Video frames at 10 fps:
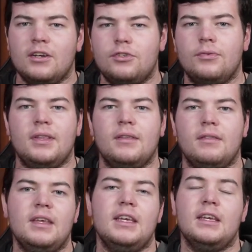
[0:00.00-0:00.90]
to either
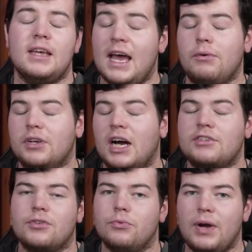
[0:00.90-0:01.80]
the
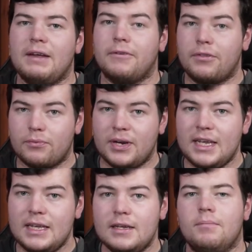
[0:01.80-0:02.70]
Elgato Wave
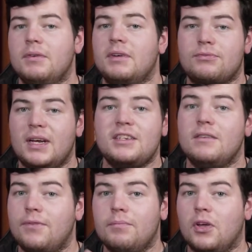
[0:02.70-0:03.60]
3, pretty much
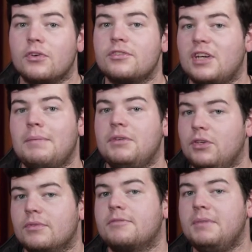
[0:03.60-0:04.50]
ranging from those type of
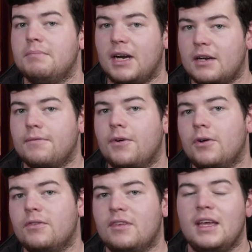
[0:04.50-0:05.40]
USB
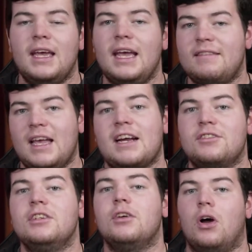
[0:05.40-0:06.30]
microphones, it's
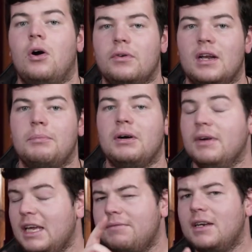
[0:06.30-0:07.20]
actually gonna hold it up
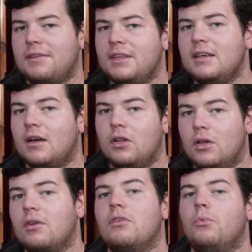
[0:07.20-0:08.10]
well. Even I think a
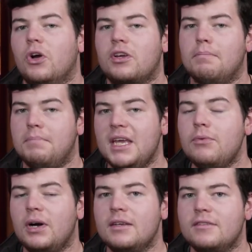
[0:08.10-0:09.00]
lot of the Worker Bee
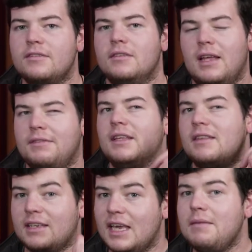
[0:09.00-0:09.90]
ones, I think
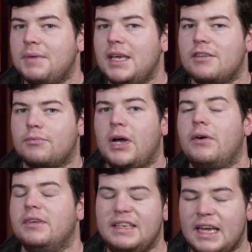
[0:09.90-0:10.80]
the King Bee as
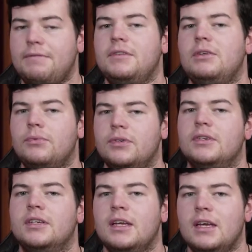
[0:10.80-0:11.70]
well definitely
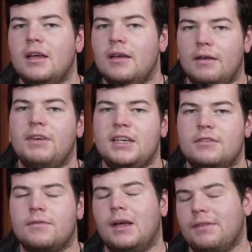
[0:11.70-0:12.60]
would advantage
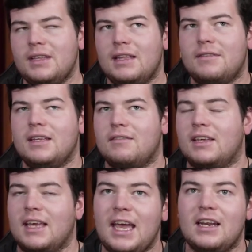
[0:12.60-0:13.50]
from. I think that thing's
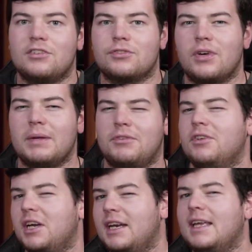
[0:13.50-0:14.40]
like 800 grams. So
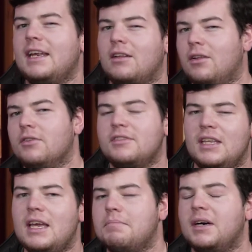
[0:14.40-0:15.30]
you're kind of getting close
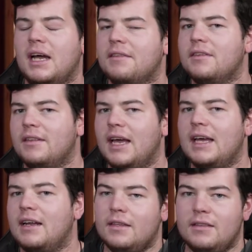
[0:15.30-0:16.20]
there, but other than
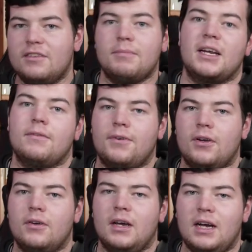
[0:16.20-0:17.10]
that, this
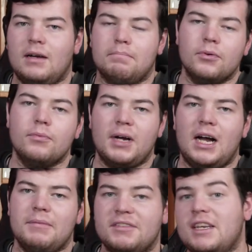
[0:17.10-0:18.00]
microphone um, boom
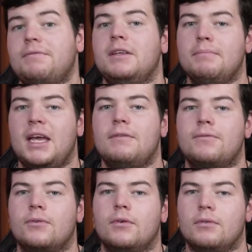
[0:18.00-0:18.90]
arm is definitely made
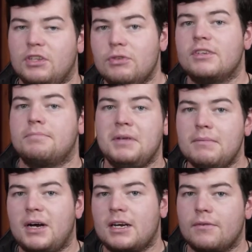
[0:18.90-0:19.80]
for USB
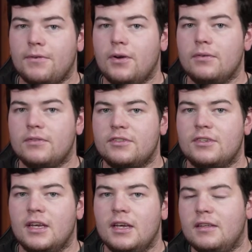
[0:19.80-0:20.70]

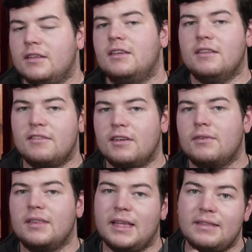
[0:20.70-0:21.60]
microphones,
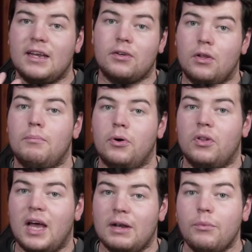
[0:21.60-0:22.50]
considering that they're a lot more
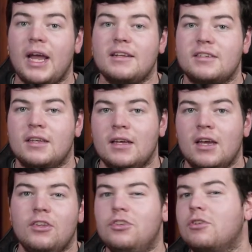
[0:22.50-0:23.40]
lightweight.
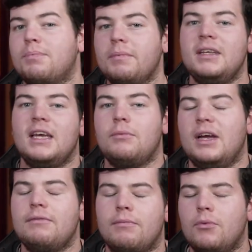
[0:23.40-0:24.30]
You could probably get
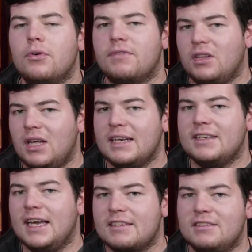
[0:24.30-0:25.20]
away with more of a
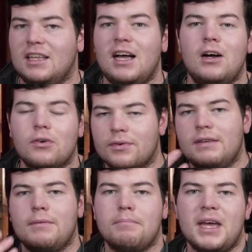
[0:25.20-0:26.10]
lighter XLR or
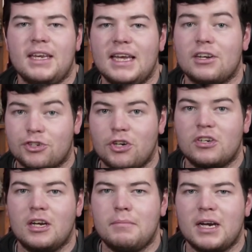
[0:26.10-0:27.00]
even better yet a
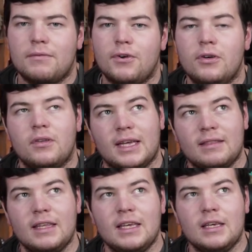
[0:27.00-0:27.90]
shotgun microphone
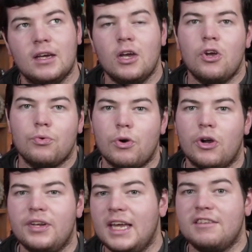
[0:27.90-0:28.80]
like the
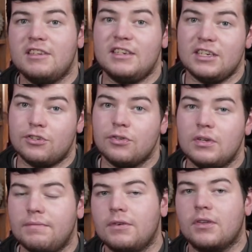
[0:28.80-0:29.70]
Rode NTG
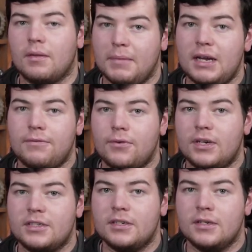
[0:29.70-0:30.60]
2 if you got the mount for
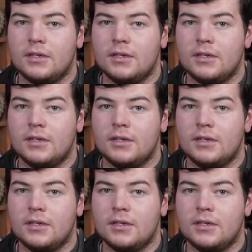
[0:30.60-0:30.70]
it.